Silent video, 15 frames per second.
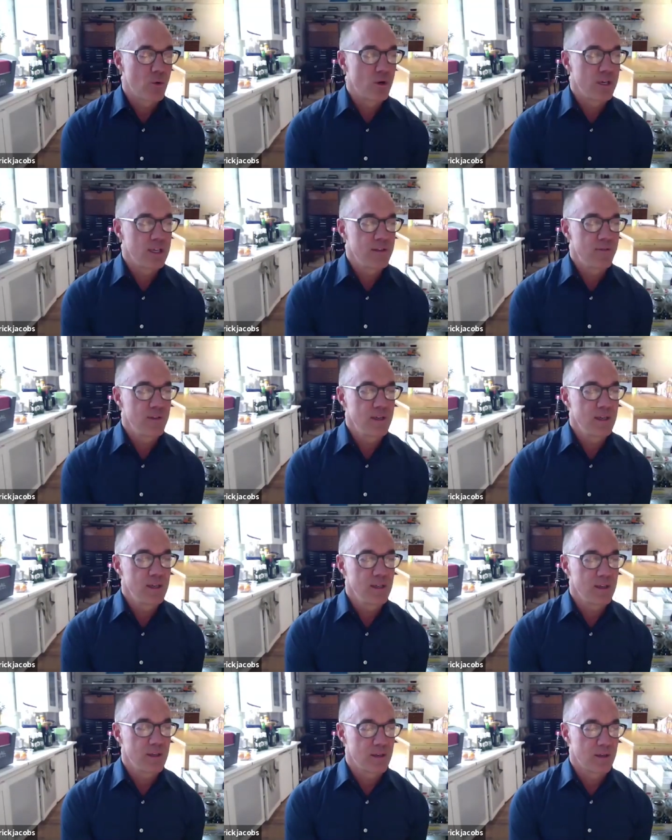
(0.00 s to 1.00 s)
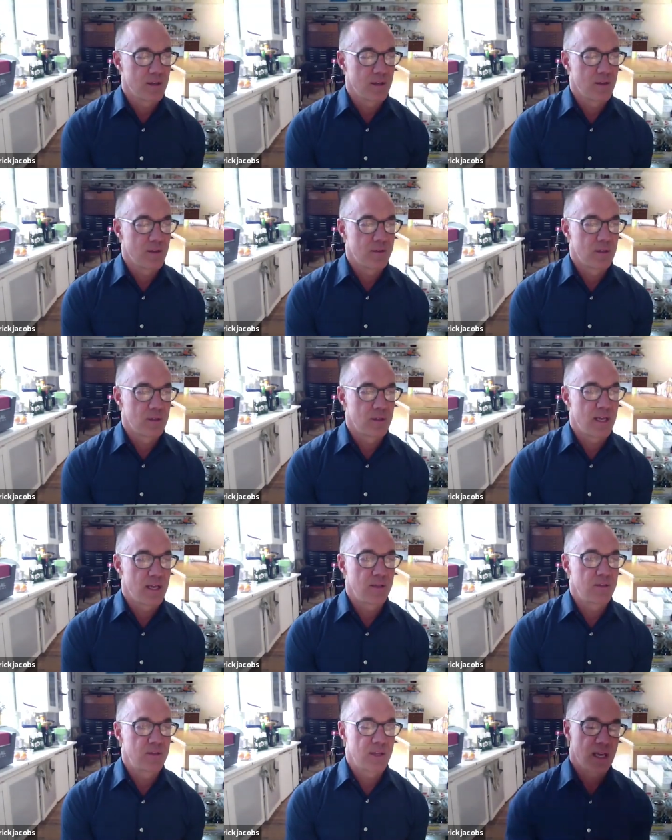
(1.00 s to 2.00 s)
or even the
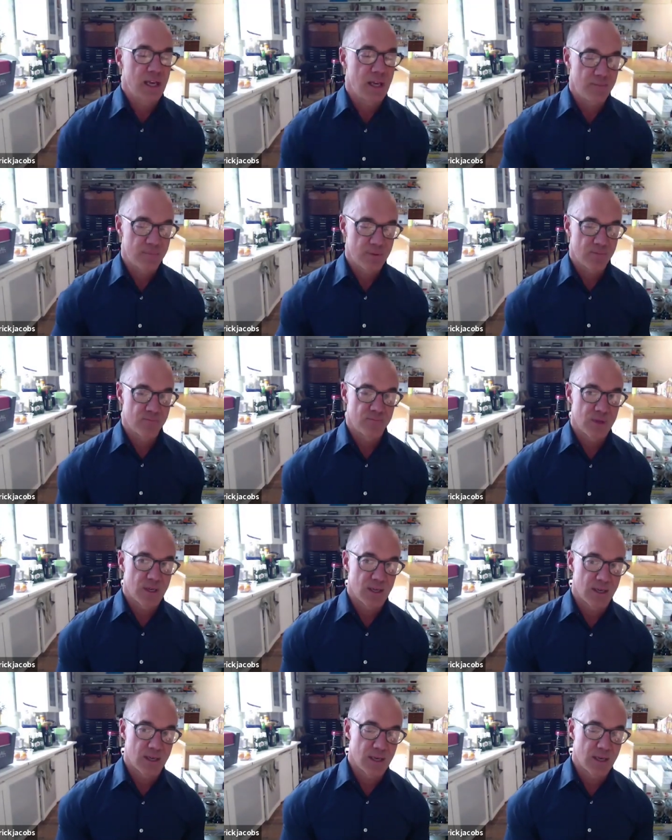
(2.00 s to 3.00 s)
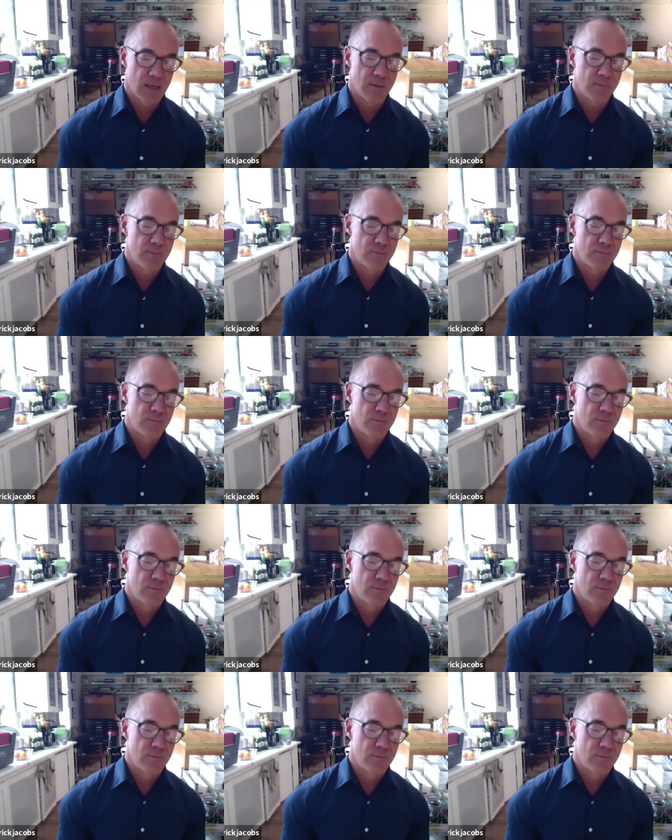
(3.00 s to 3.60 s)
landscape um,